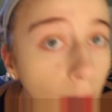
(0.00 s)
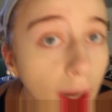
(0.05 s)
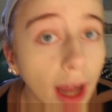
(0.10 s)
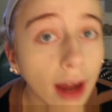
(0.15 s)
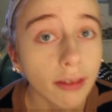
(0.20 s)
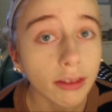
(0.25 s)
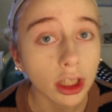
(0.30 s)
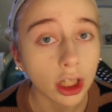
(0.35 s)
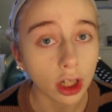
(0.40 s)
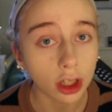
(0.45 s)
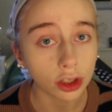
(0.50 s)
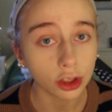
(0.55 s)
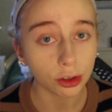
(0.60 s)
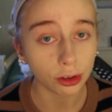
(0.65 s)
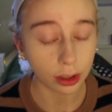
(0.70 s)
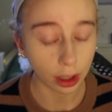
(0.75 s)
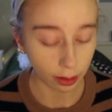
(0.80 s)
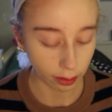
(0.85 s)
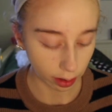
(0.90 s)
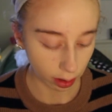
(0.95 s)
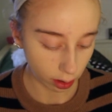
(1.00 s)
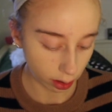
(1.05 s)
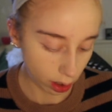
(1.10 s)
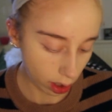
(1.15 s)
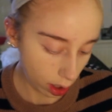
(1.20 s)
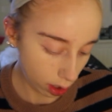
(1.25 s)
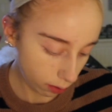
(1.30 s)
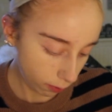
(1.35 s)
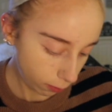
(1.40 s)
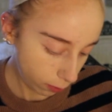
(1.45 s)
We haven't gone too downhill
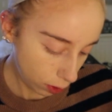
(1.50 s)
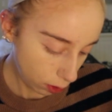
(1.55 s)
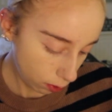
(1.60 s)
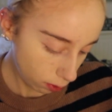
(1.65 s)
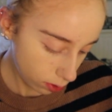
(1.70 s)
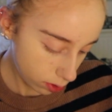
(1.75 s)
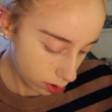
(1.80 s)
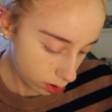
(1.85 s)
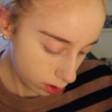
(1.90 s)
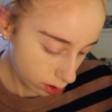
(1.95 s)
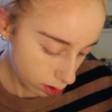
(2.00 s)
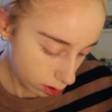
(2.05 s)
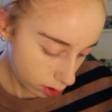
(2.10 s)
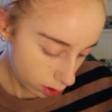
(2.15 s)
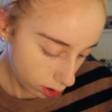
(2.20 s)
yet, folks.